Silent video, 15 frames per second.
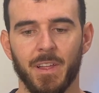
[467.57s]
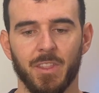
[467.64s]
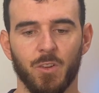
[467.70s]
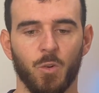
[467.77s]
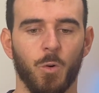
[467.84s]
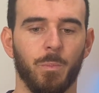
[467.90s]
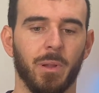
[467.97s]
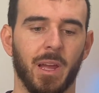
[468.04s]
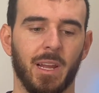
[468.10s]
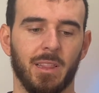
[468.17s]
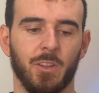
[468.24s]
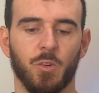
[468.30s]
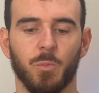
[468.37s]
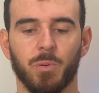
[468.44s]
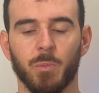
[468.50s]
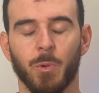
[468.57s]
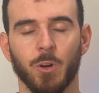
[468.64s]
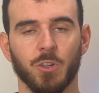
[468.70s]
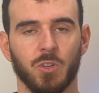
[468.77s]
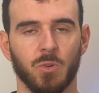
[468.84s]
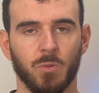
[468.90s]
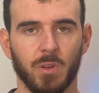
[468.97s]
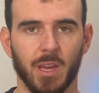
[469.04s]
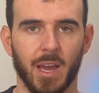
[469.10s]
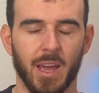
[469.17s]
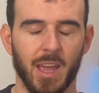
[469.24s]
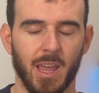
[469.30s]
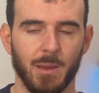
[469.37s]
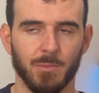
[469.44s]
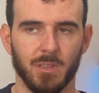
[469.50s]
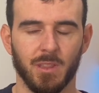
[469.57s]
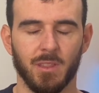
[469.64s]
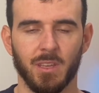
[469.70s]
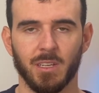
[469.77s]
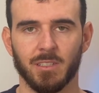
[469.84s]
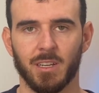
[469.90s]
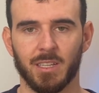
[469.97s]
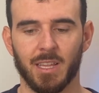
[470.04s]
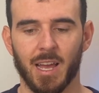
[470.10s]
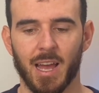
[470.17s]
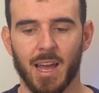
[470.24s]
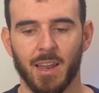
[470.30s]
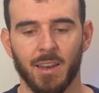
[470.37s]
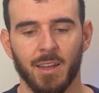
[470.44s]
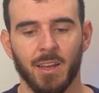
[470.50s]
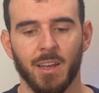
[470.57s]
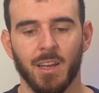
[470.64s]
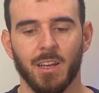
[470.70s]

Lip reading: they're all playing little promotional games and things like that.